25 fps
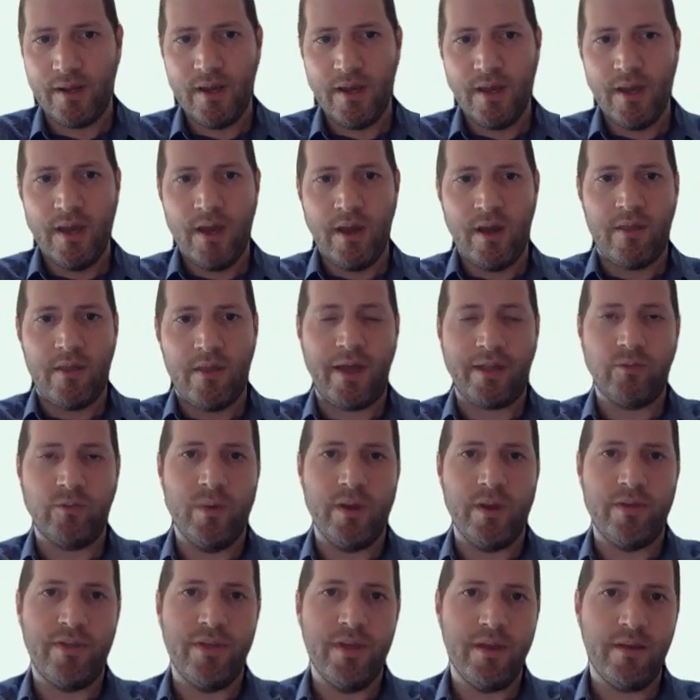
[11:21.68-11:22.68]
that we
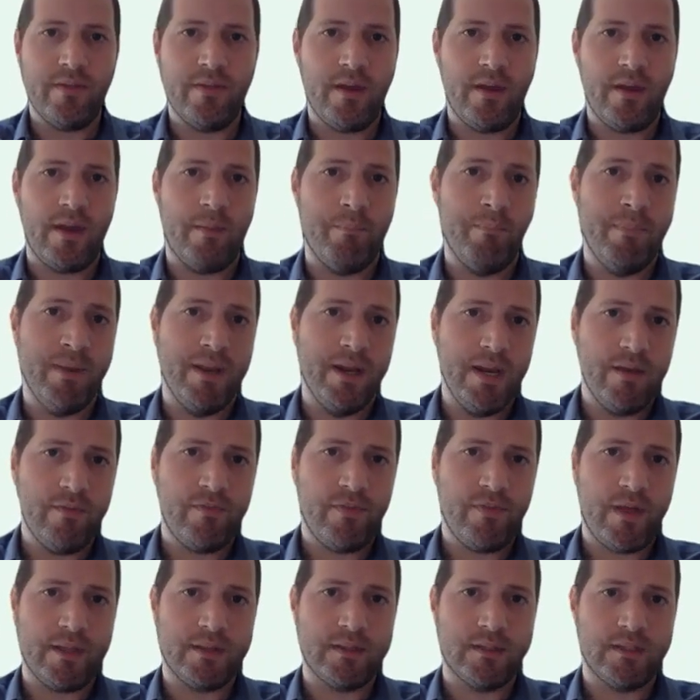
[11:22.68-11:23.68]
think and believe
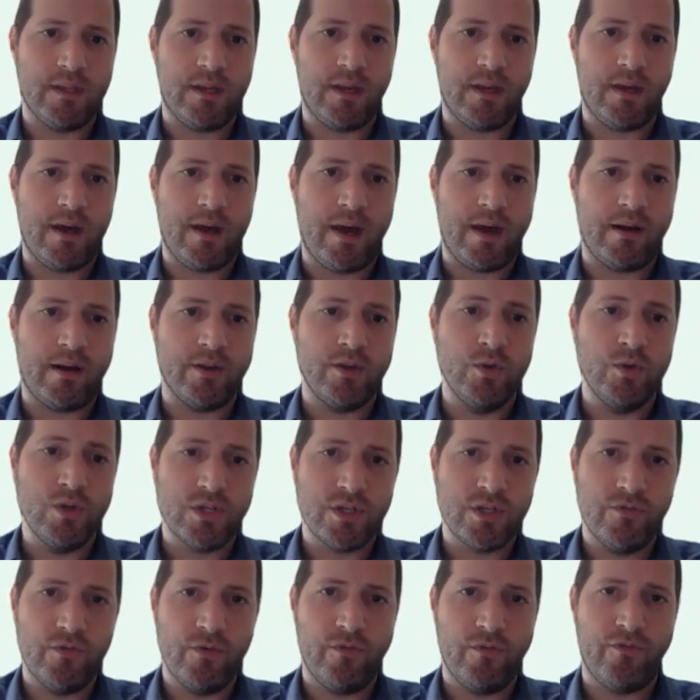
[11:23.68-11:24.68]
that are
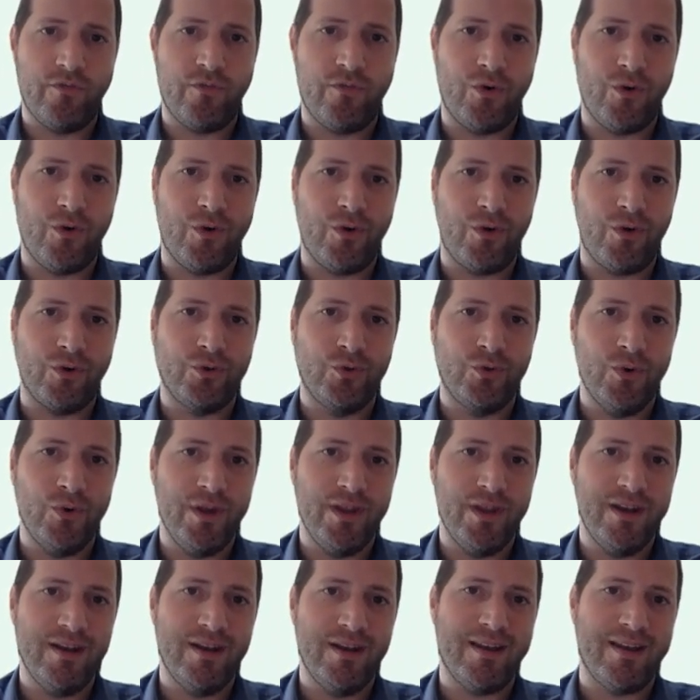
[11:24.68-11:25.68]
useful for
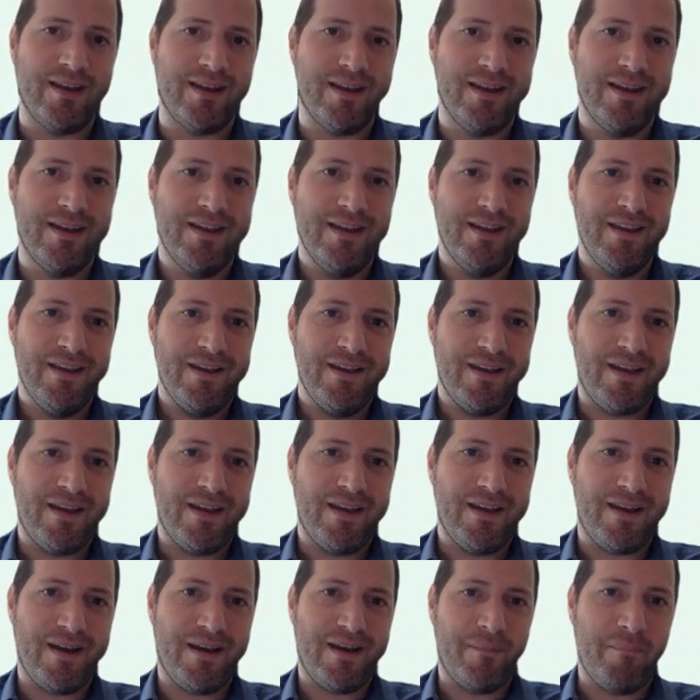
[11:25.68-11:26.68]
doing
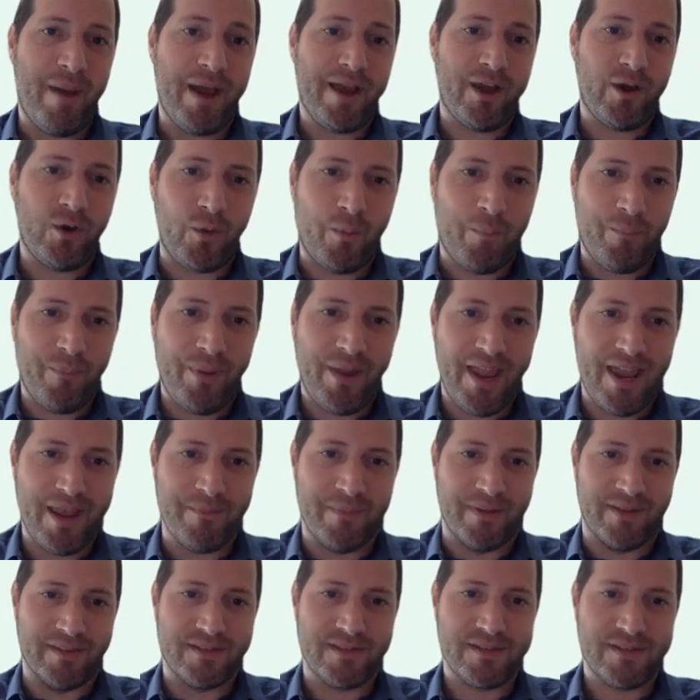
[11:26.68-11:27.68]

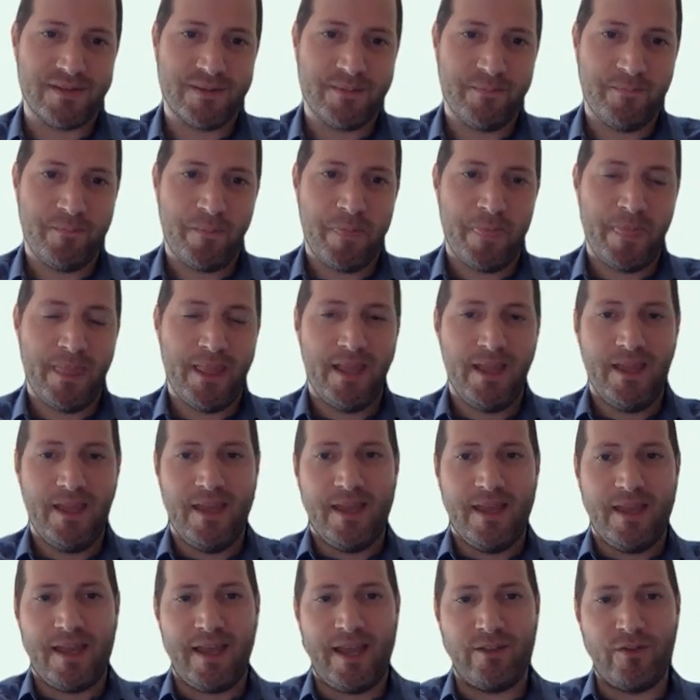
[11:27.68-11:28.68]
micropayments.
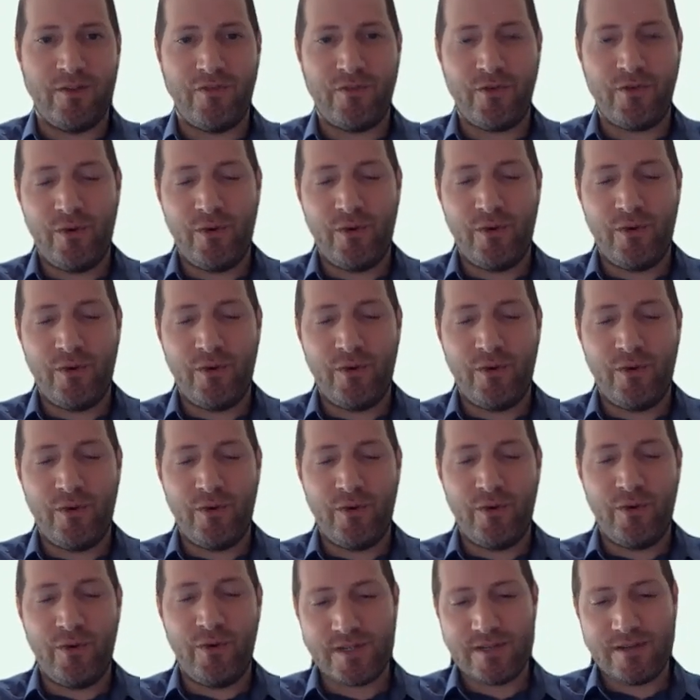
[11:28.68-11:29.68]
And of course,
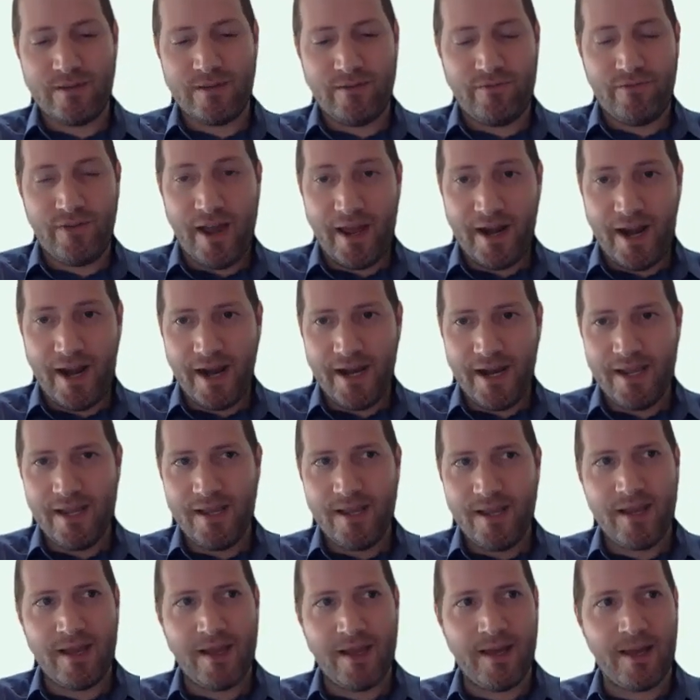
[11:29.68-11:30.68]

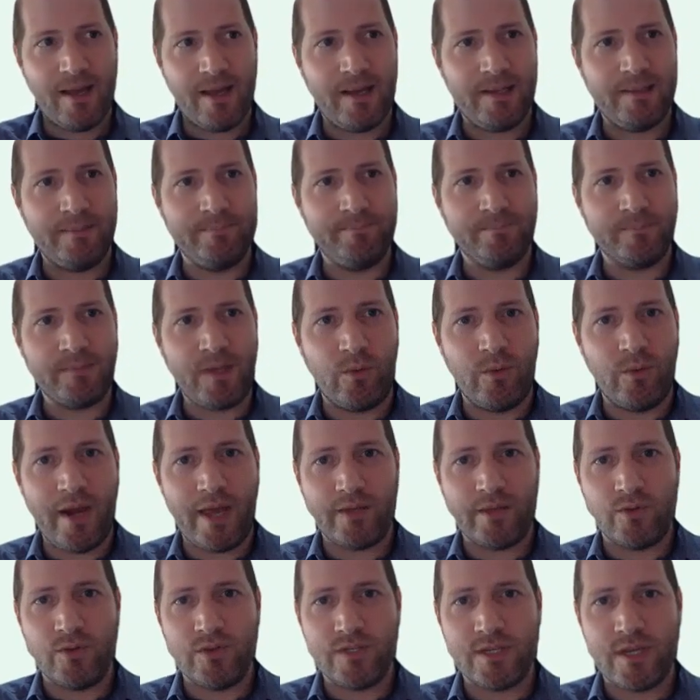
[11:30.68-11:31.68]
finally, I would
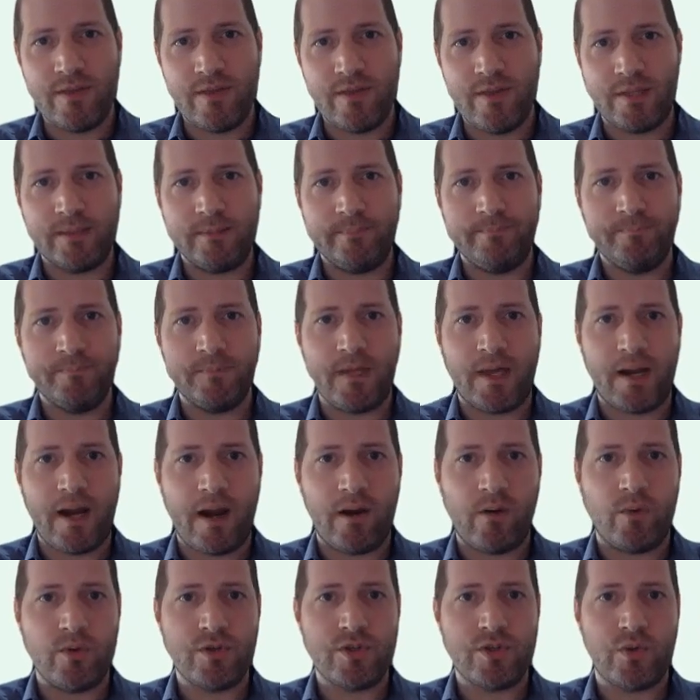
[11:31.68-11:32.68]
like to say that there
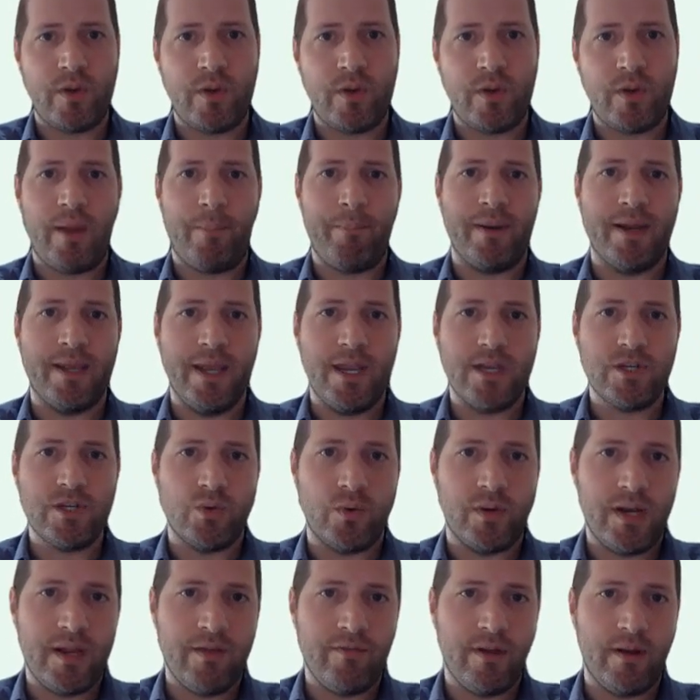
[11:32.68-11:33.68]
are also at the
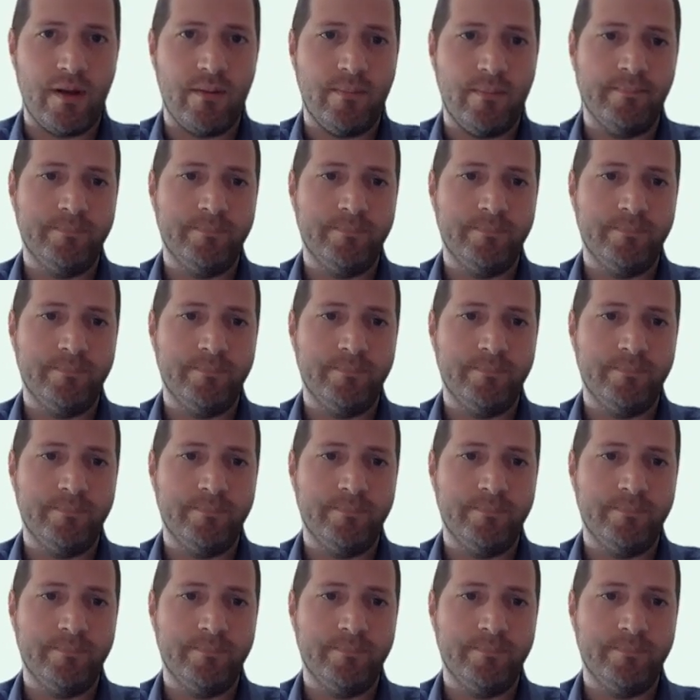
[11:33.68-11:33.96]
application level